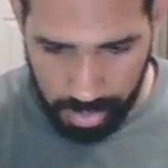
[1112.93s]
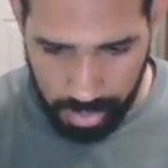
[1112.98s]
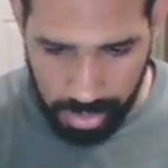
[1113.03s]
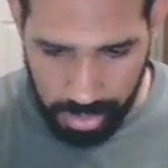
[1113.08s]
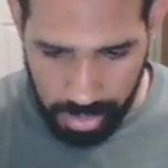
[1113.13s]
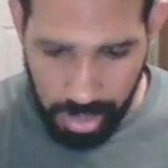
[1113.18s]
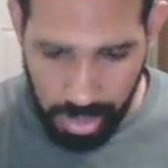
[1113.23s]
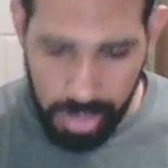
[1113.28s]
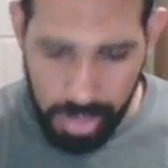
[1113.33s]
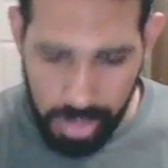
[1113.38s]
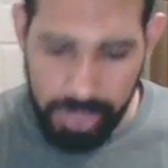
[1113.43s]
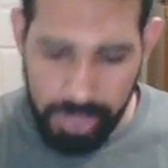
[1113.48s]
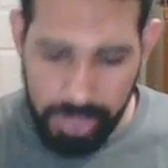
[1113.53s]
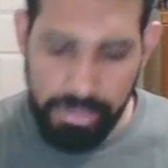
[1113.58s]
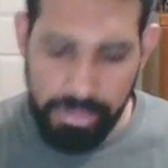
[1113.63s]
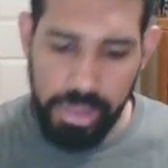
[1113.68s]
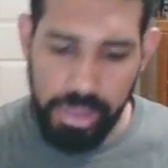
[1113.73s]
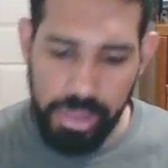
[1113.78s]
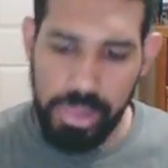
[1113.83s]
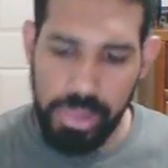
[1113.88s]
I'll leave
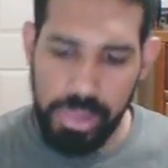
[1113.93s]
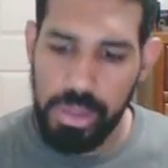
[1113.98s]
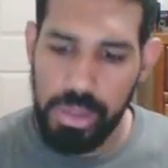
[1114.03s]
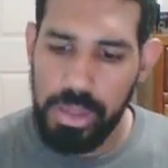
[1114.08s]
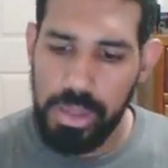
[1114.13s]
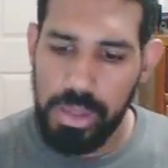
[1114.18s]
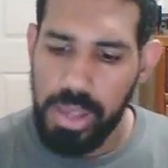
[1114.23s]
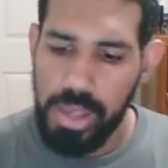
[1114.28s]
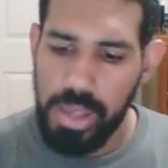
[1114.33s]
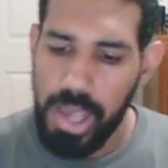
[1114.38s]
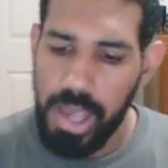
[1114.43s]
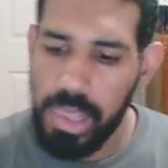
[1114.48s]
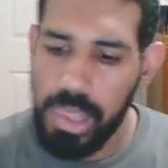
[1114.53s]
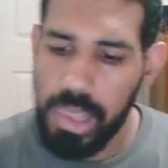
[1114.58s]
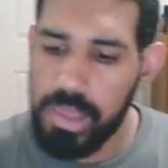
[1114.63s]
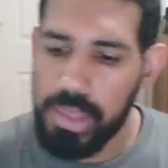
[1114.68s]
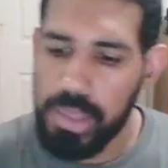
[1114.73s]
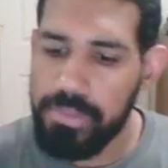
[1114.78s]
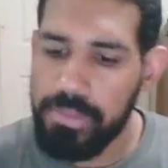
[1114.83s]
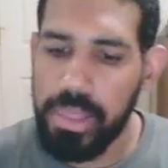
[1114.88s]

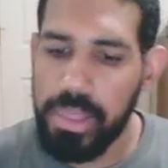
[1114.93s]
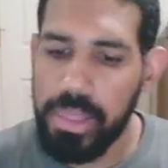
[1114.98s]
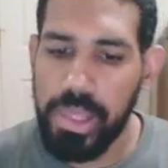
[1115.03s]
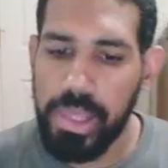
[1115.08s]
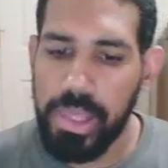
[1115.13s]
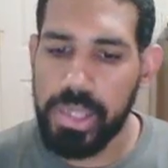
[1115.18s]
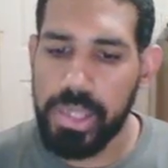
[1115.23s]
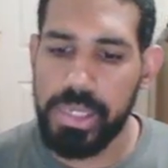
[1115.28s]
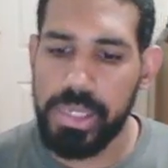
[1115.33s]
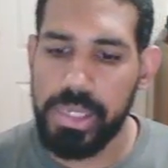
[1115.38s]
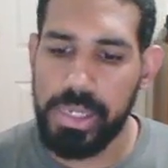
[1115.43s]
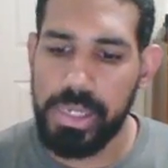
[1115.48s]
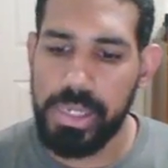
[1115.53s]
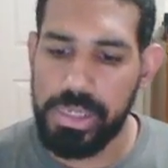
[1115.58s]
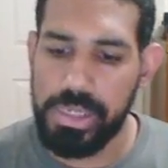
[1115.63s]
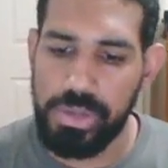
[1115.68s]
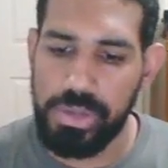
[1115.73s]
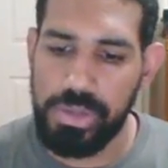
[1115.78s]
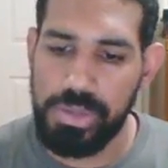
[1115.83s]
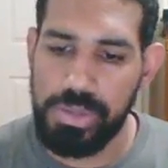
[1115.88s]
the link in the
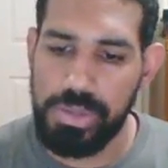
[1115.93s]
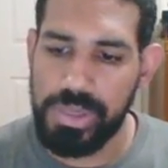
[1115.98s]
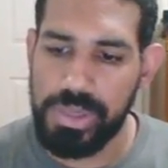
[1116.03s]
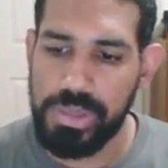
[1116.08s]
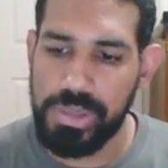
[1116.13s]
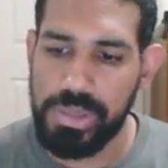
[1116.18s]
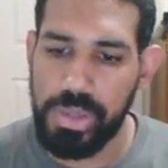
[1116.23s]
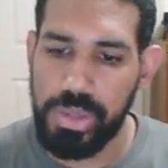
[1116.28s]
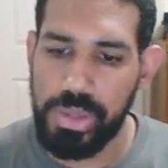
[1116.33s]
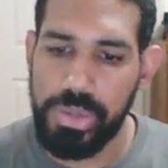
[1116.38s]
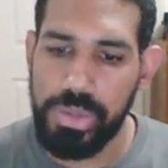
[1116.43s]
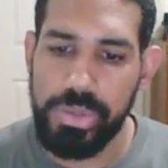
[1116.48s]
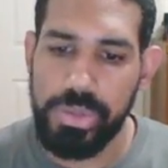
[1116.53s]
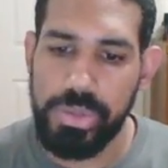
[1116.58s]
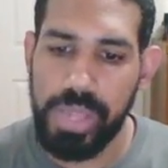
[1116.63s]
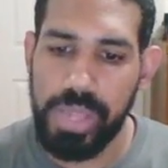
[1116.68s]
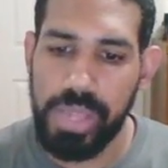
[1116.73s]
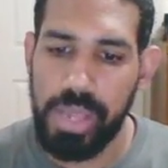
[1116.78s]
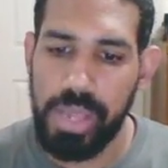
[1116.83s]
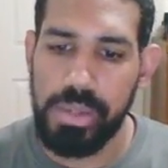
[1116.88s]
description so
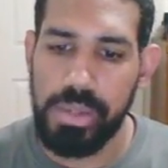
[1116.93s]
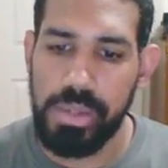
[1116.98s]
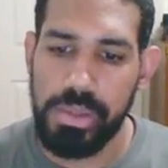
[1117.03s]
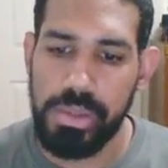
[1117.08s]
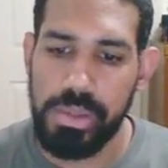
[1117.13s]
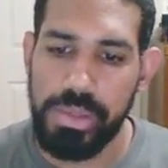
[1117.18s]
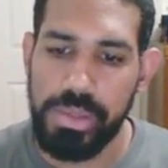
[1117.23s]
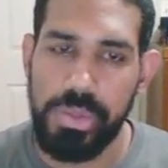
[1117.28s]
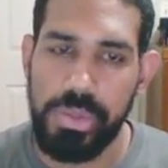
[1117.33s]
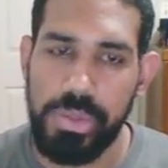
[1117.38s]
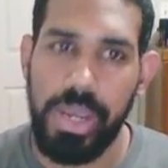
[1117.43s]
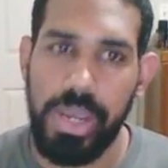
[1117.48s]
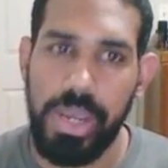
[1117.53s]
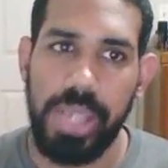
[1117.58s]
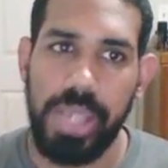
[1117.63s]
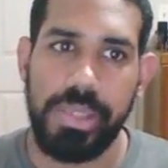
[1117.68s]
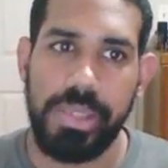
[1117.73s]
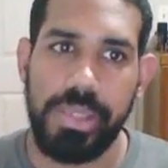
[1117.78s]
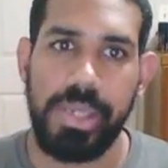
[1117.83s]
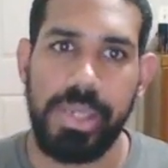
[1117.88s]
you
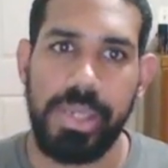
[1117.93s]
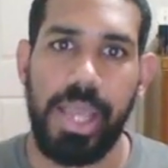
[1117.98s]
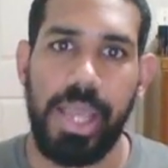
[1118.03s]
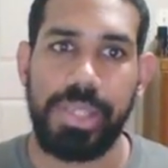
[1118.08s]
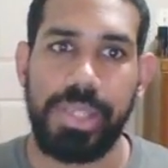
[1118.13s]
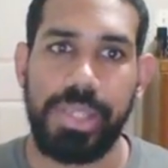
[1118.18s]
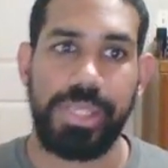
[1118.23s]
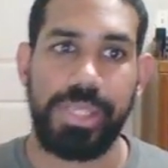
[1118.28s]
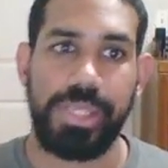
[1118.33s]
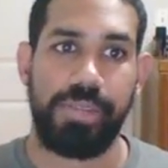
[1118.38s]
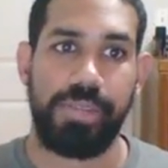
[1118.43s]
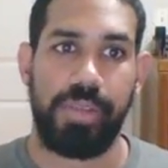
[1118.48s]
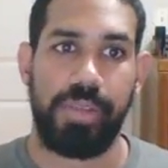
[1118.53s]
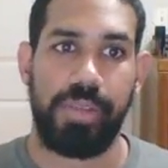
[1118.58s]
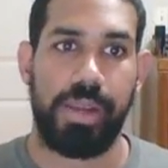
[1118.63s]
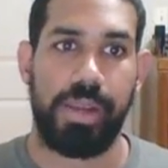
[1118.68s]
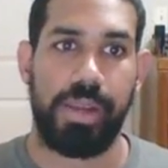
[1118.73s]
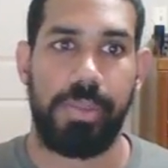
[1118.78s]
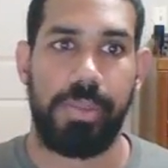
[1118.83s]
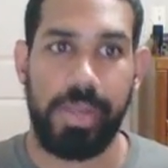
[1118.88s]
guys can actually read
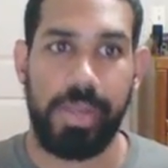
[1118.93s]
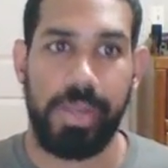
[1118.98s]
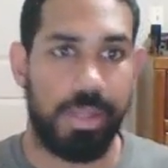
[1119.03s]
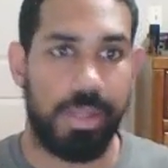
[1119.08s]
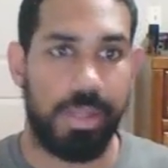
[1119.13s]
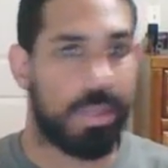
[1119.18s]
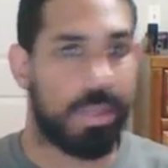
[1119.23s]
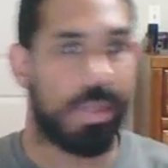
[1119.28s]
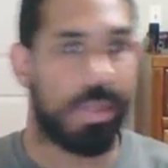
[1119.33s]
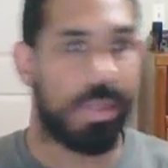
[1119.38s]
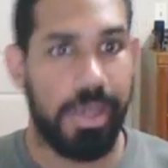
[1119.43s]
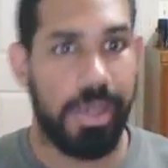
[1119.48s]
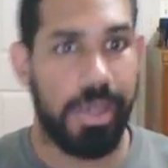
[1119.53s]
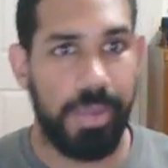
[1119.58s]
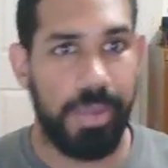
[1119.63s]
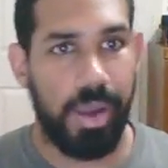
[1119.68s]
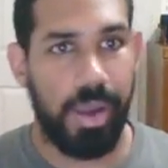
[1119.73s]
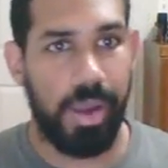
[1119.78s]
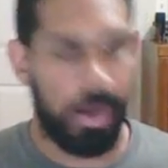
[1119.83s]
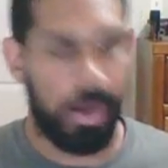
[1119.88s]
it, because it's gonna
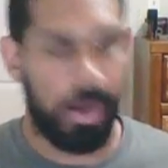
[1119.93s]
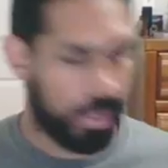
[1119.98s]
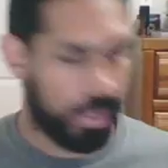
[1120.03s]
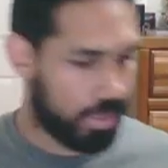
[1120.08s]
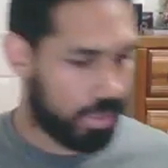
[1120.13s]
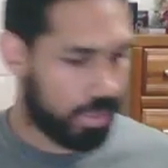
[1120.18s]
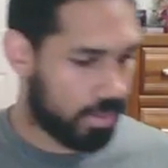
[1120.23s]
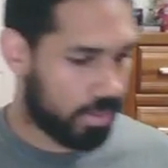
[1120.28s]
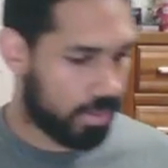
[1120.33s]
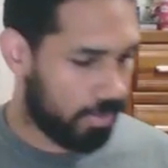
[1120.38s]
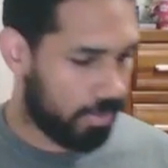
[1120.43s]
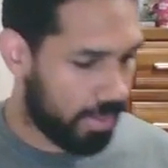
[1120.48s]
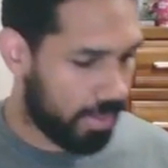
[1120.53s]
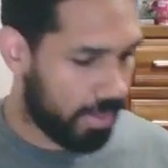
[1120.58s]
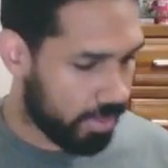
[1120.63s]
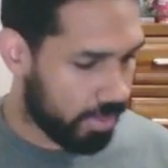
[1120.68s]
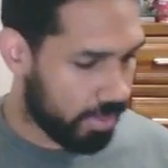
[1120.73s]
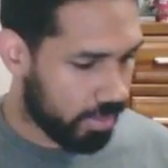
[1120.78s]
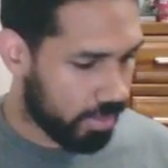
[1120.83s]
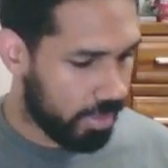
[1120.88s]
be hard like this. So
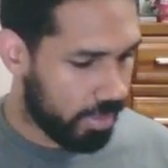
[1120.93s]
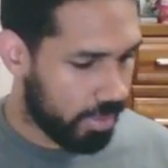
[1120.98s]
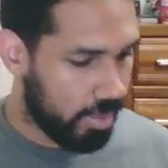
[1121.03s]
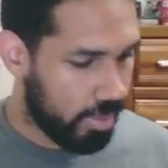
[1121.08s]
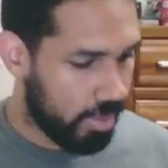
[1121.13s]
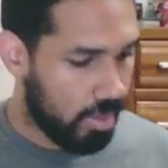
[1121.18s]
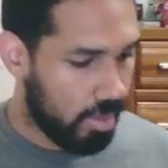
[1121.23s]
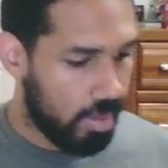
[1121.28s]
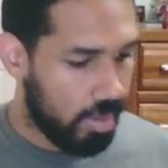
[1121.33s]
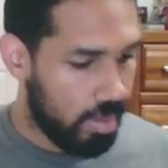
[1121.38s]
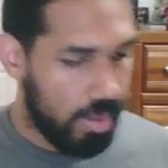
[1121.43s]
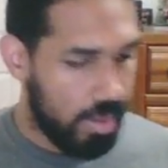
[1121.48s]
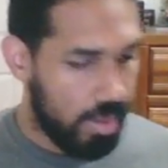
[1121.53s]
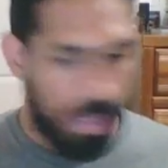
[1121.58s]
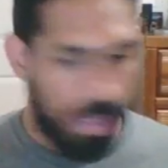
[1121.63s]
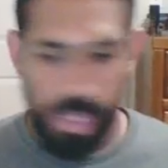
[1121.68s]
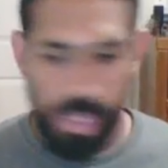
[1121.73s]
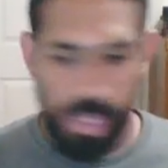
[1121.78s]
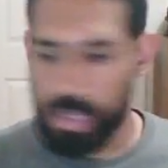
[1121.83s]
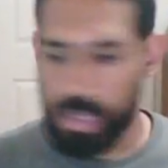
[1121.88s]
basically,
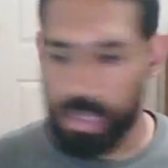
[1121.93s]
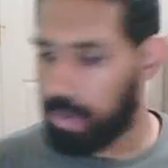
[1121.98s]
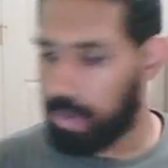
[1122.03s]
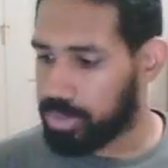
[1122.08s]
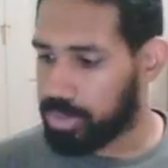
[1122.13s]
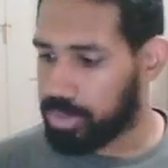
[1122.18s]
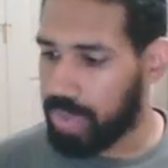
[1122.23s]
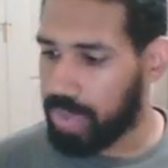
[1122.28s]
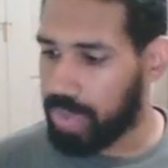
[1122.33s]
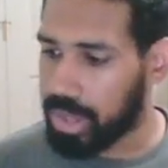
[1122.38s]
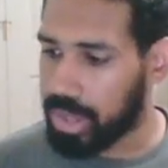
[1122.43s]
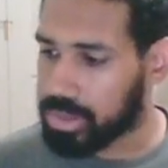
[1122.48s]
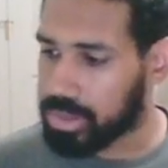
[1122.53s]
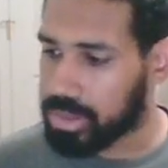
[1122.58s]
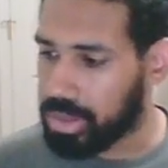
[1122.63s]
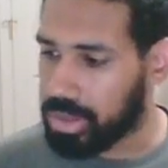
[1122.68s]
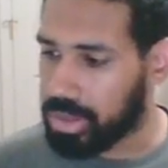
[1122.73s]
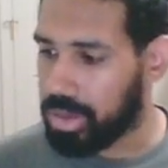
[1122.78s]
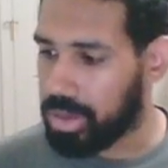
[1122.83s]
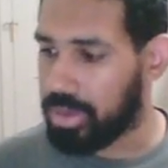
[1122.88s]
he comes back to
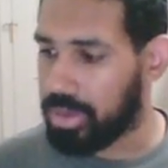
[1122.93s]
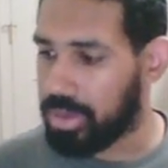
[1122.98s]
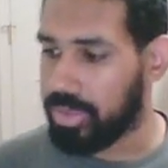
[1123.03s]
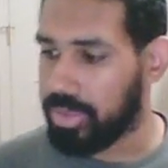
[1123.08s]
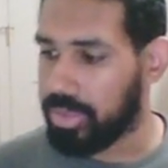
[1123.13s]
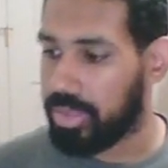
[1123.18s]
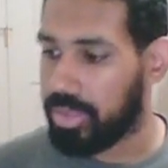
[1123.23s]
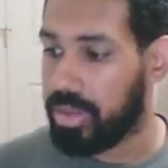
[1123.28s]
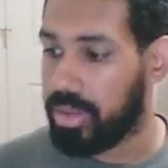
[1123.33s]
Earth.